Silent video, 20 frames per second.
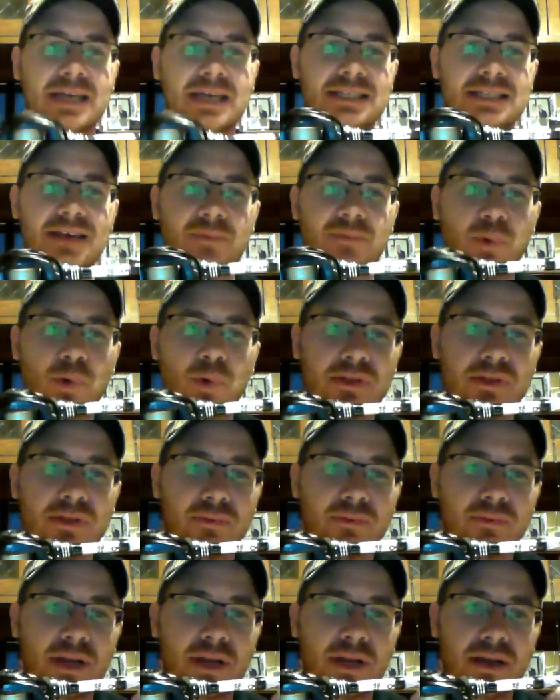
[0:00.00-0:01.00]

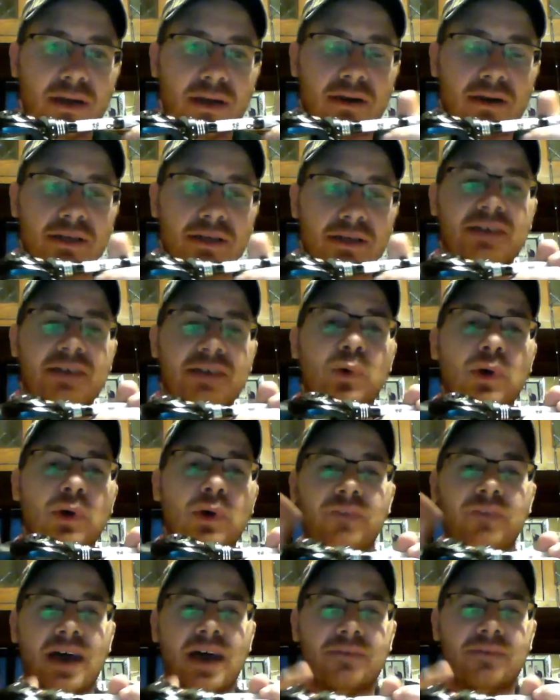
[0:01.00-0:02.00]
7.3 or
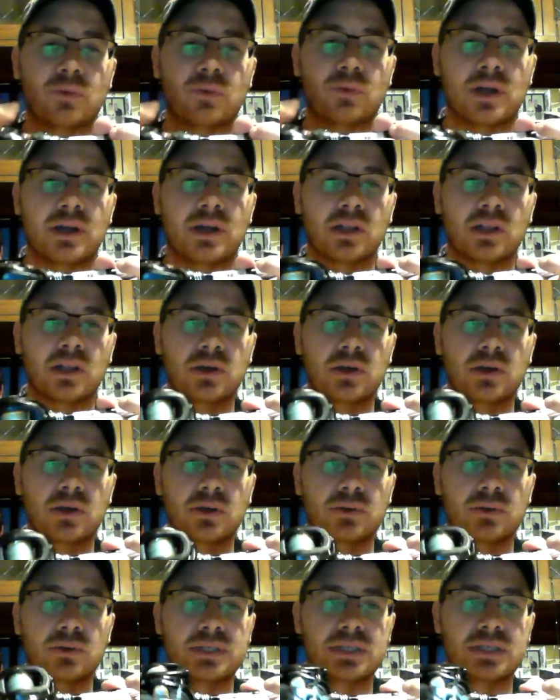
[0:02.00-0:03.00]
7.5 to 1
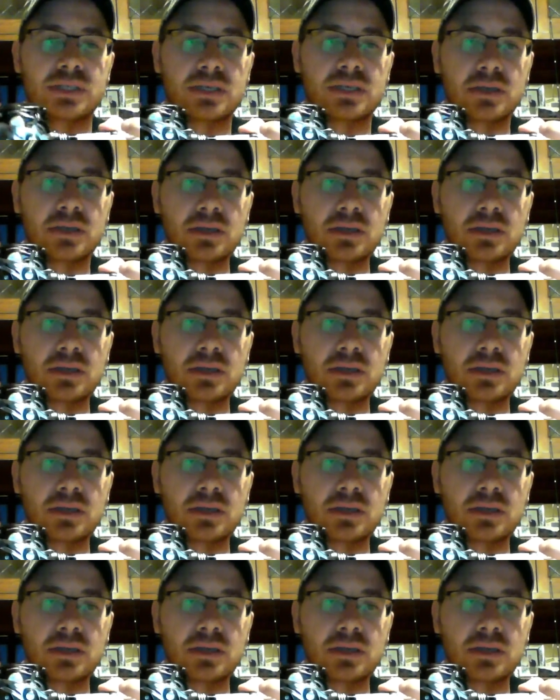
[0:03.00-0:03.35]
Lew's